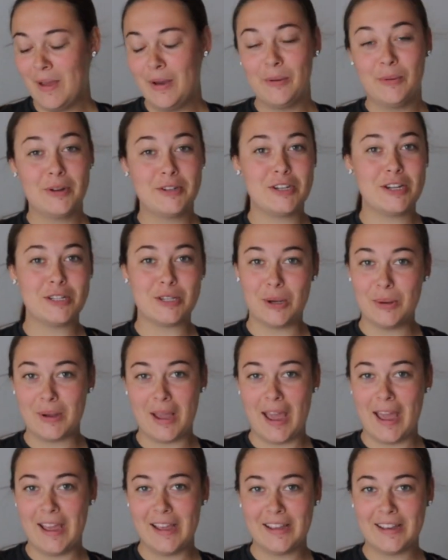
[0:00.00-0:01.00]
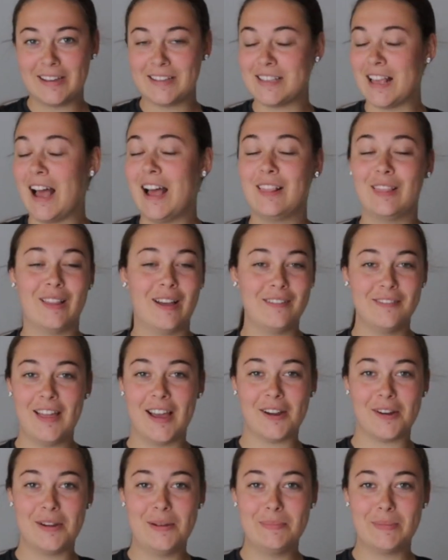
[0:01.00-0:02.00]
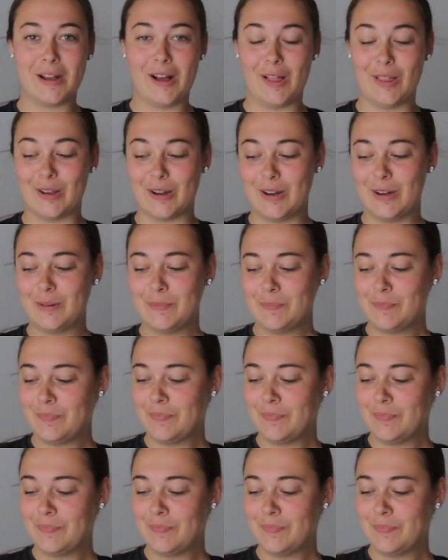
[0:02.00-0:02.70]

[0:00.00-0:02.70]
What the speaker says: which is okay because I love that cream color.